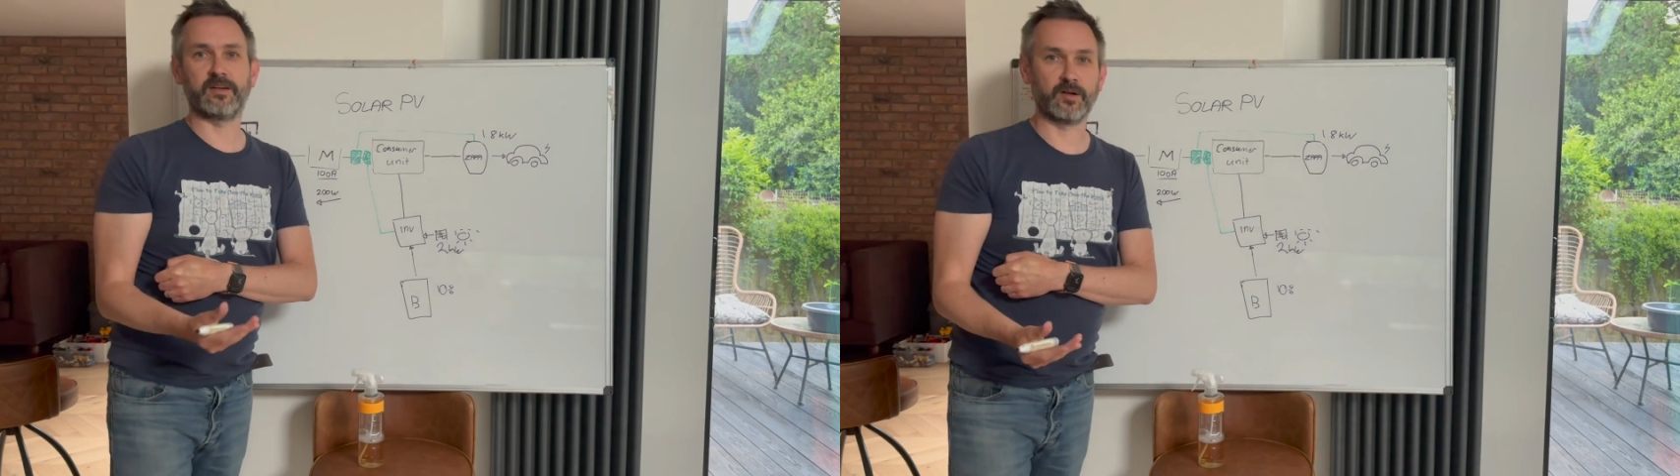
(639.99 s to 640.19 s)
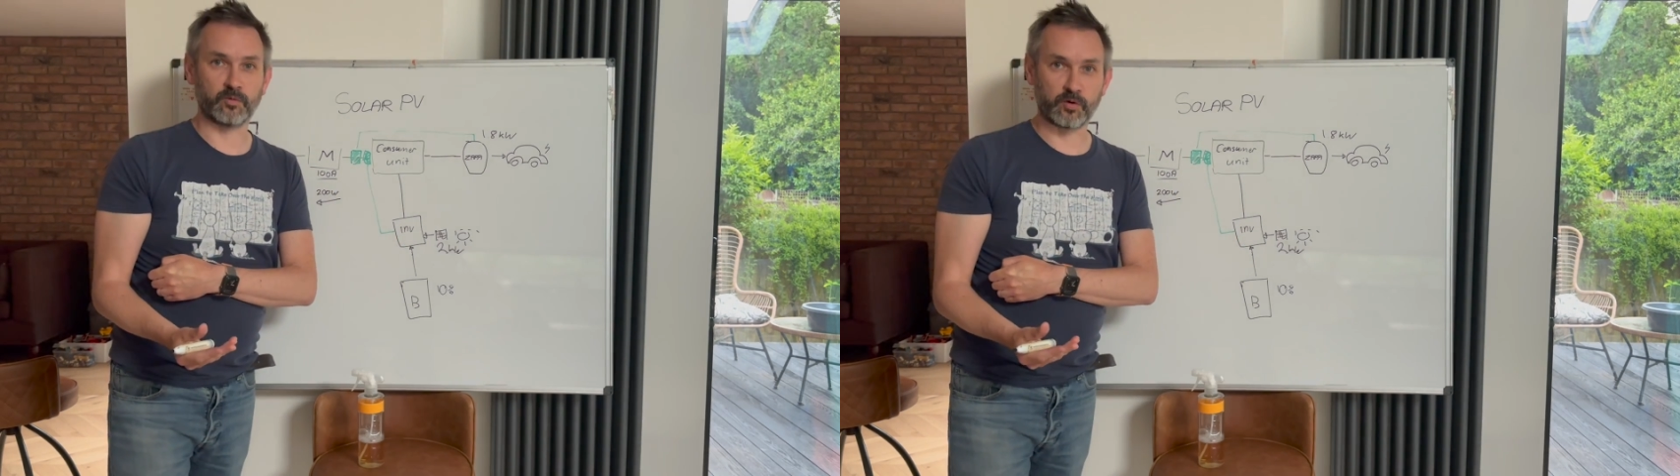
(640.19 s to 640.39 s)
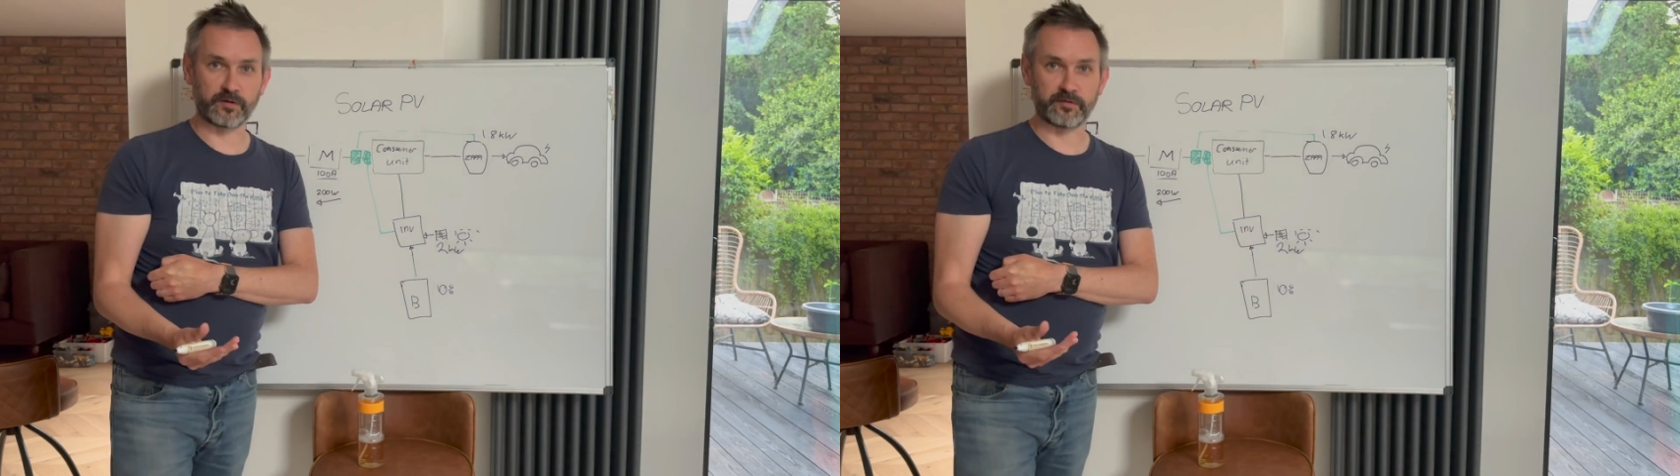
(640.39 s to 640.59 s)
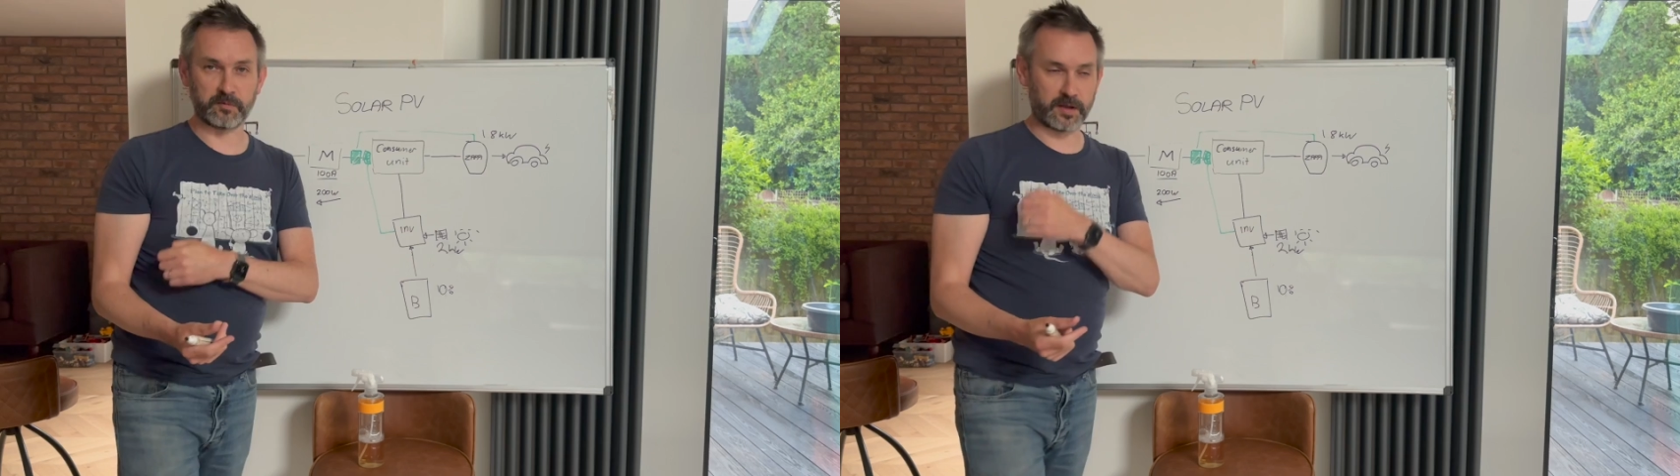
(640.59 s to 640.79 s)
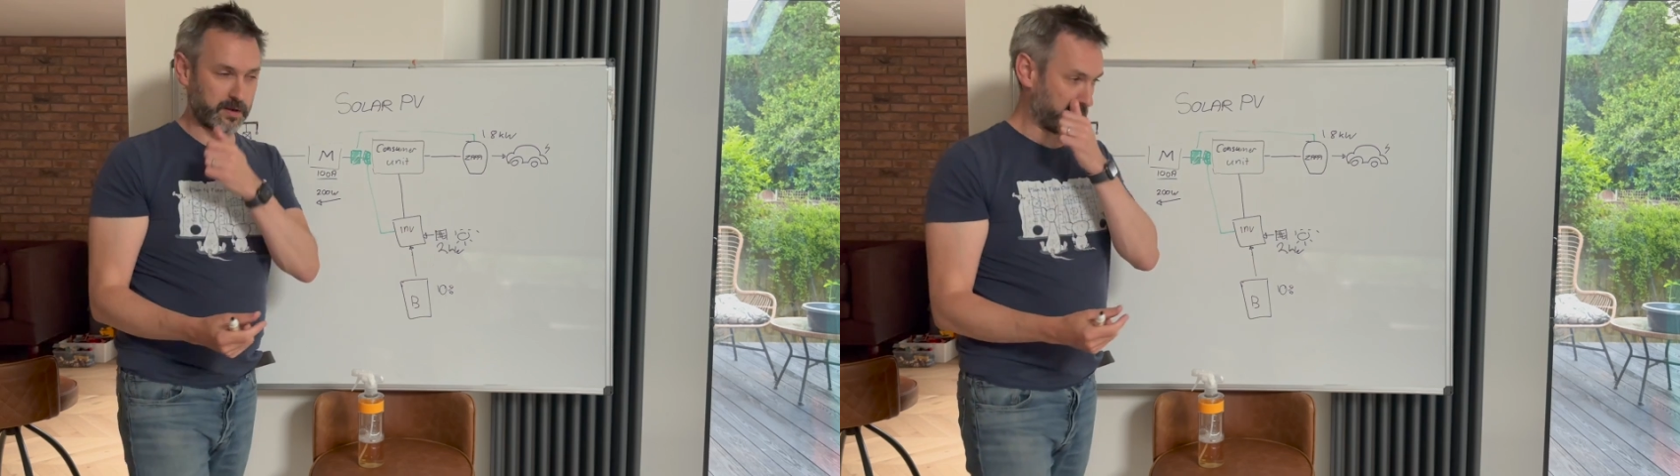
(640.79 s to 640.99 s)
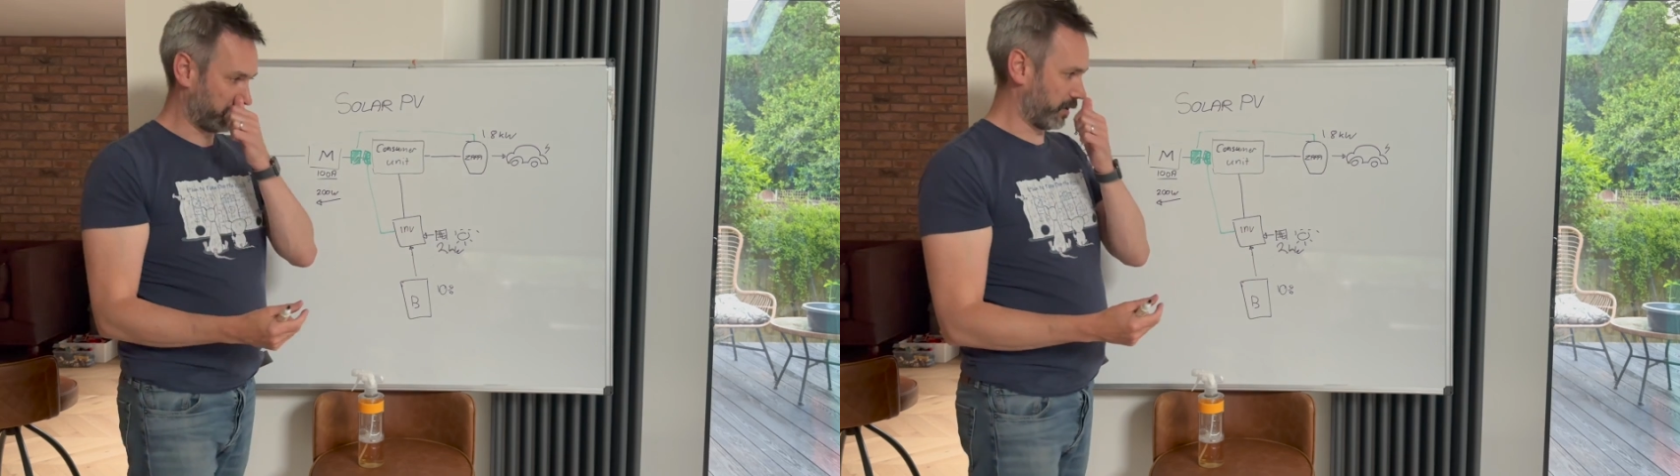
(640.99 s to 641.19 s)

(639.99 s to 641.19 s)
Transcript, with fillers: didn't work for me.